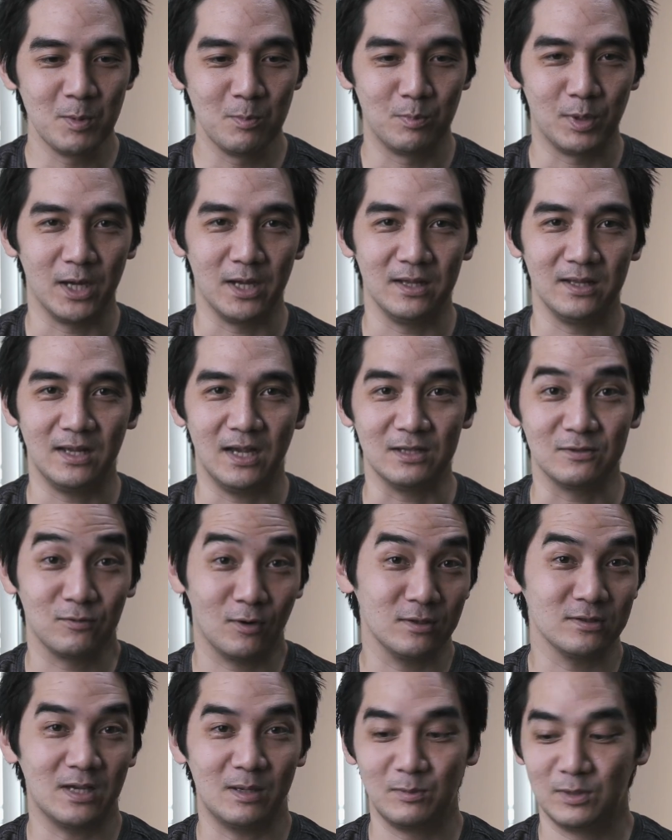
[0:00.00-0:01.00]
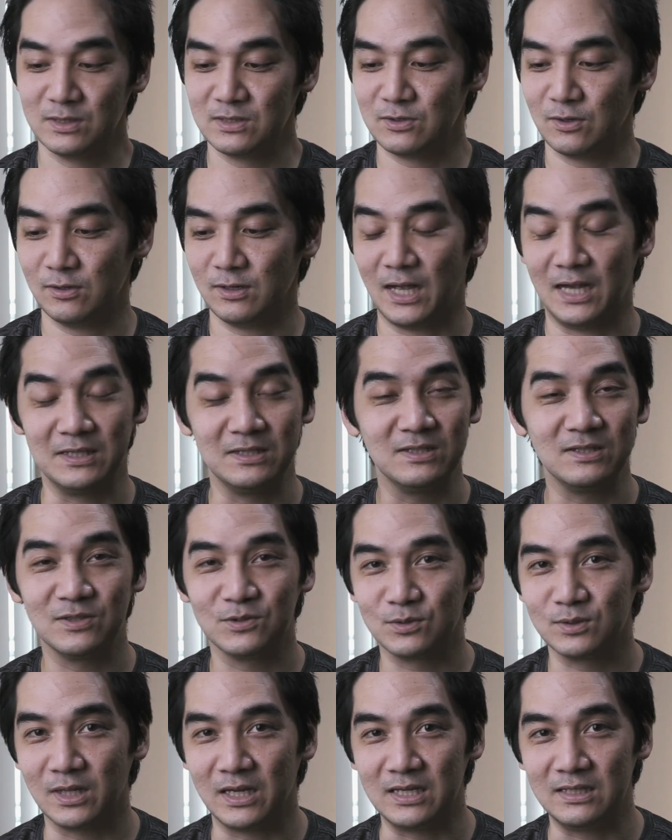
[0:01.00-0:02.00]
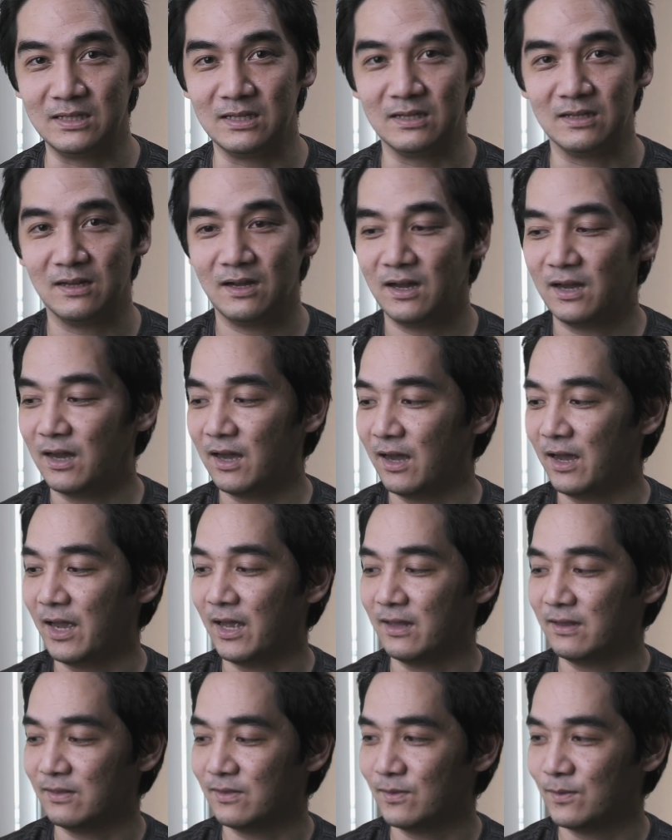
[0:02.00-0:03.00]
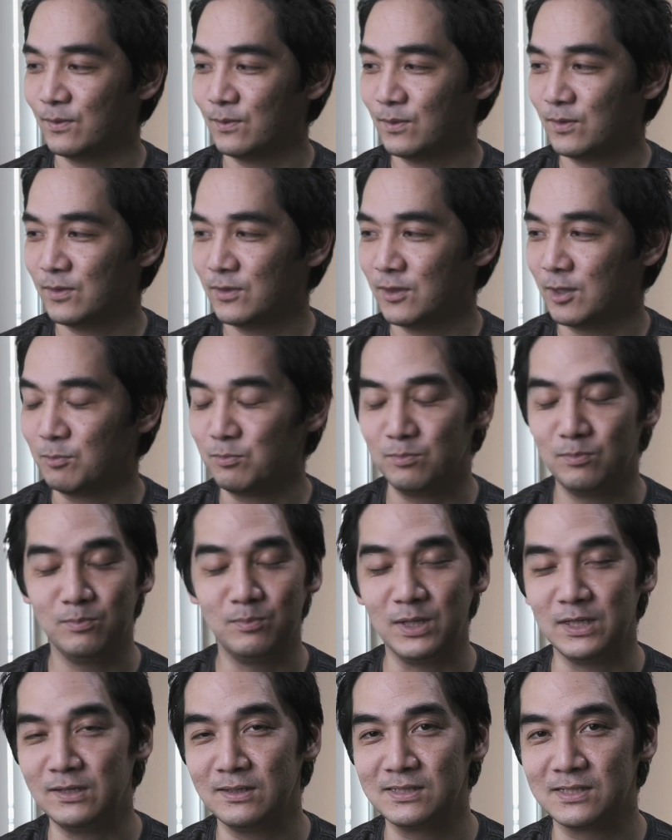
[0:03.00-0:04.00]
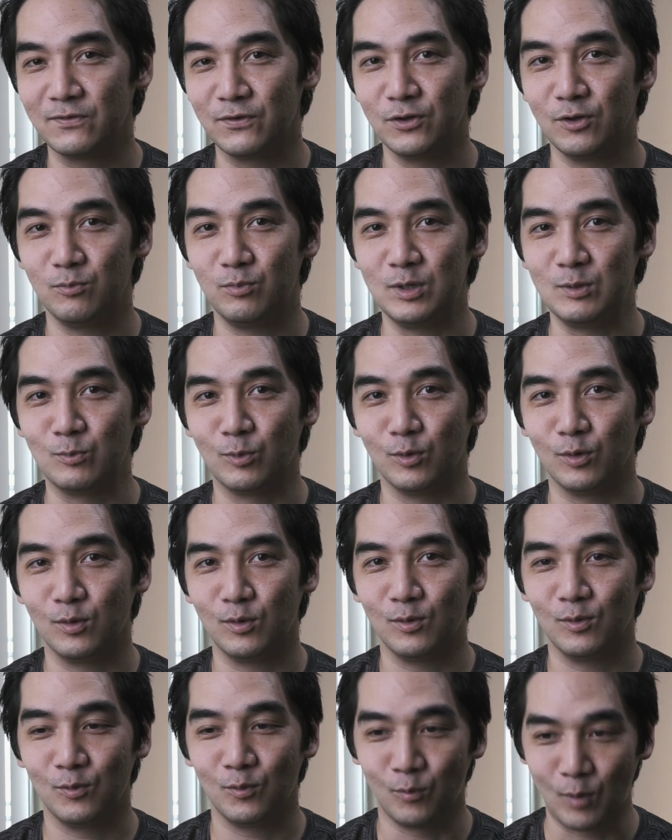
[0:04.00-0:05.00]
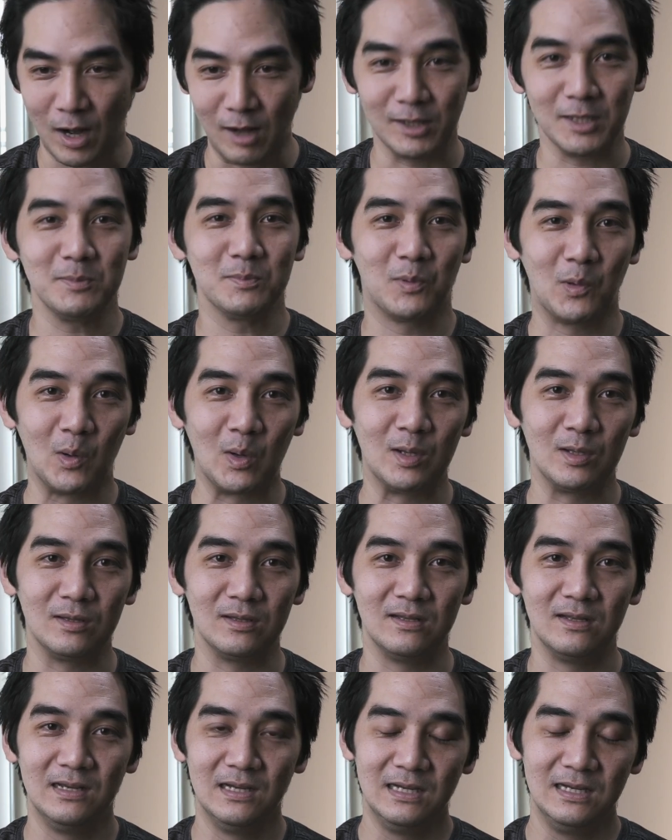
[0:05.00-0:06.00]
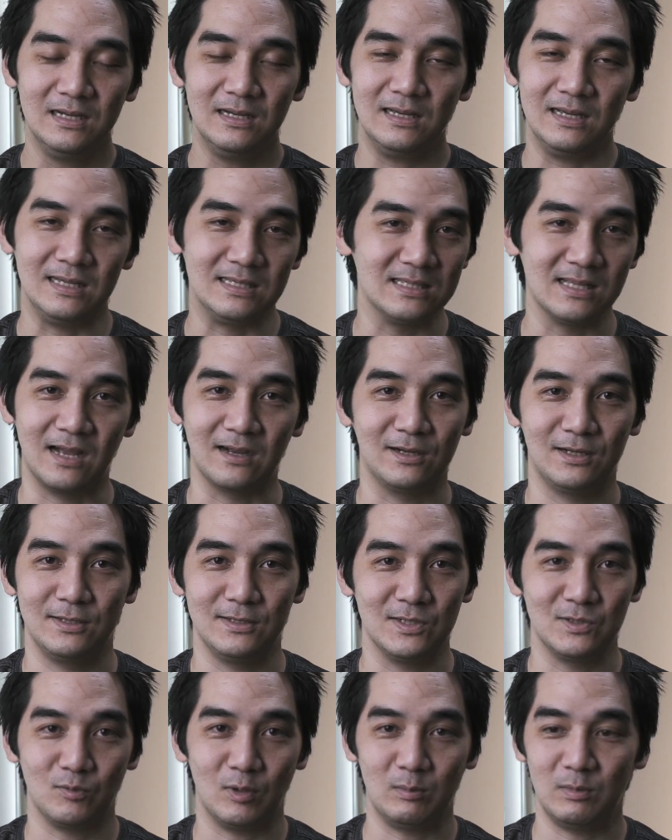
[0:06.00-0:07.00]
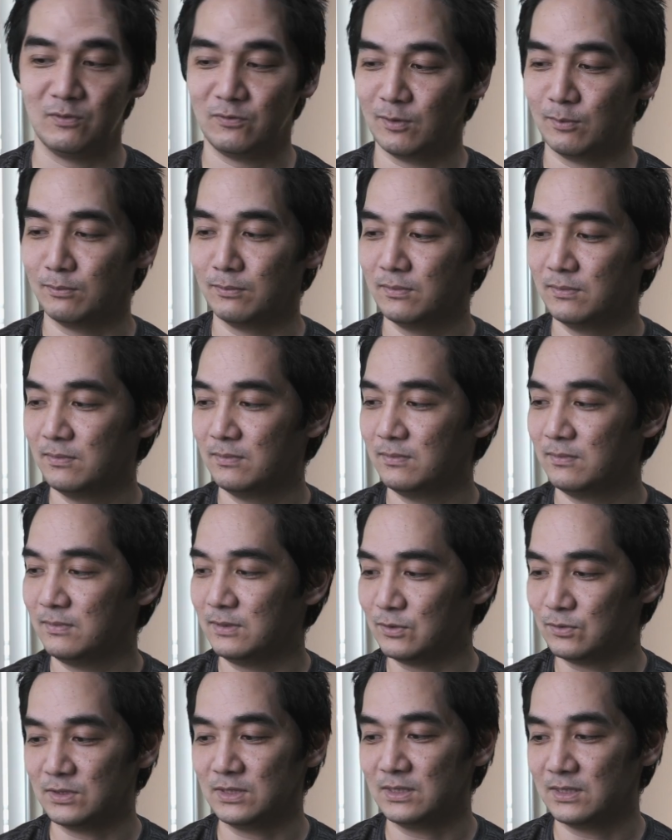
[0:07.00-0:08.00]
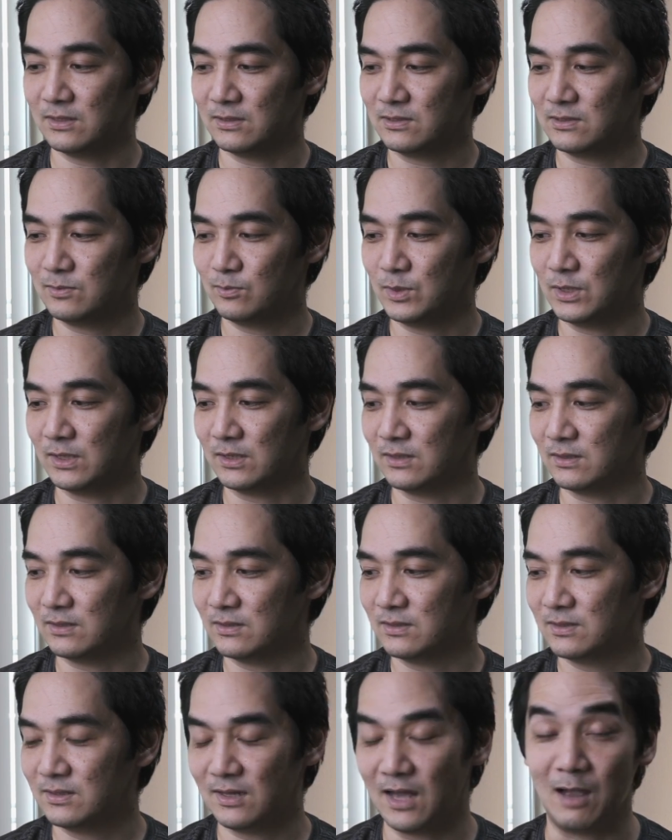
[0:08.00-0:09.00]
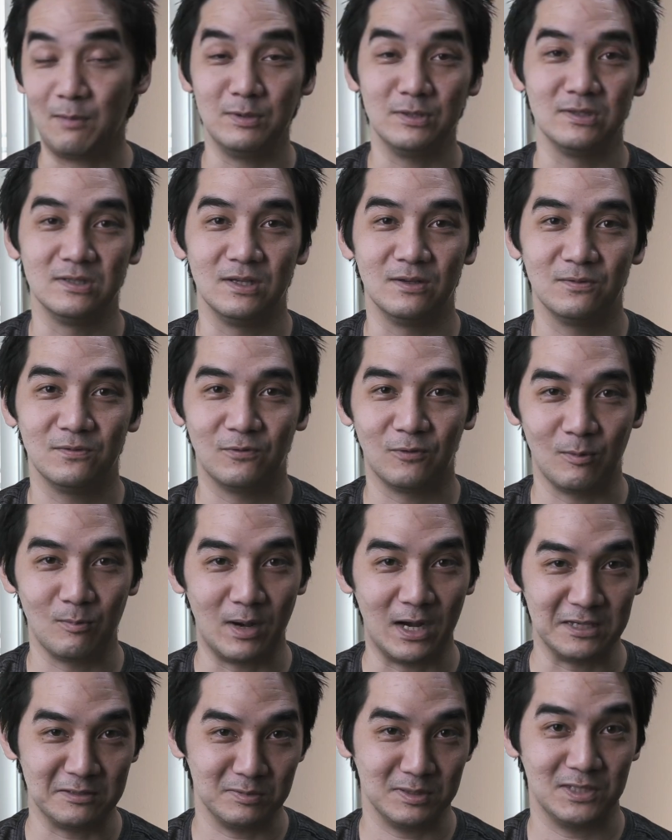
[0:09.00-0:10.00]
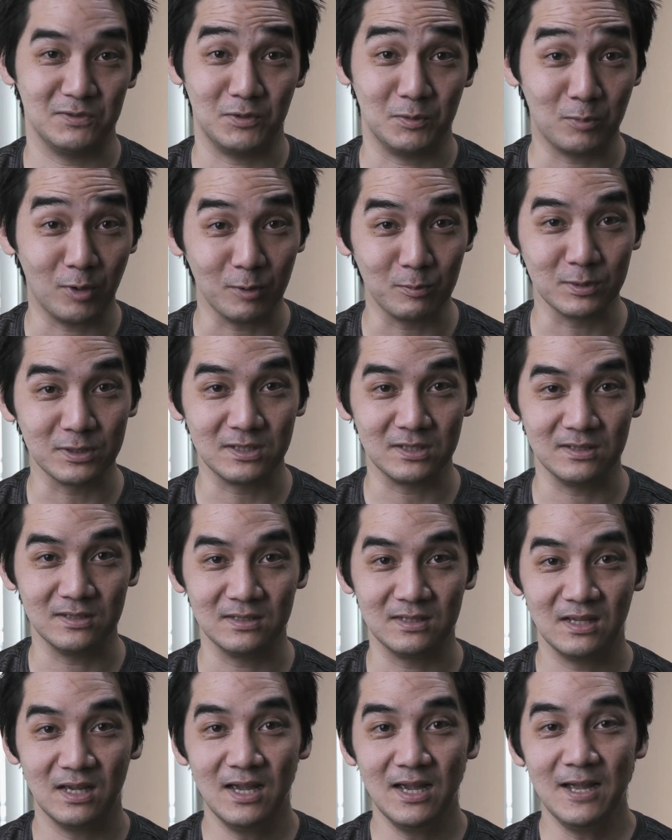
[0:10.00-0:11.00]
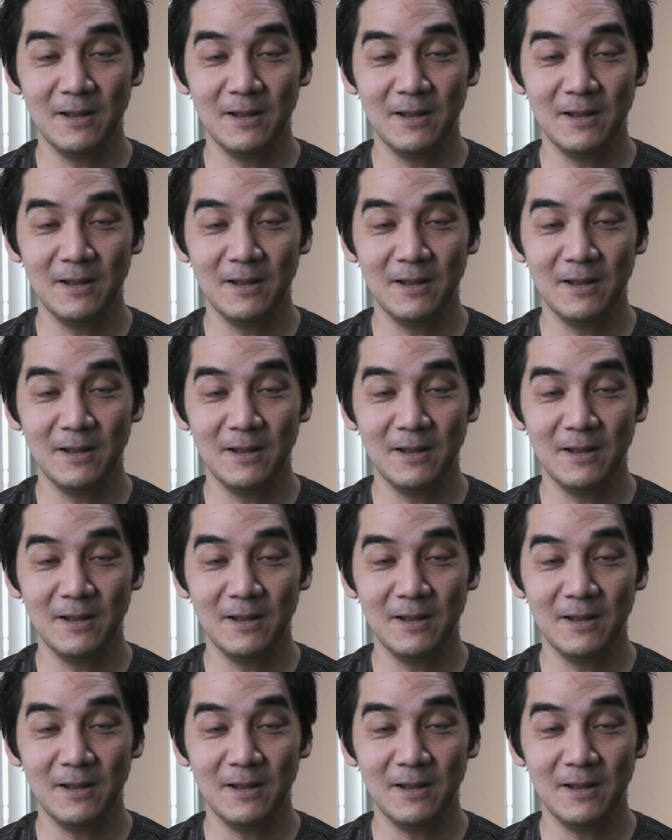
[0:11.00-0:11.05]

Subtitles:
But as far as I'm concerned, I still like it, and the opinions of other people, while important, it's not going to dissuade me from using this, because I'm using it for my specific purposes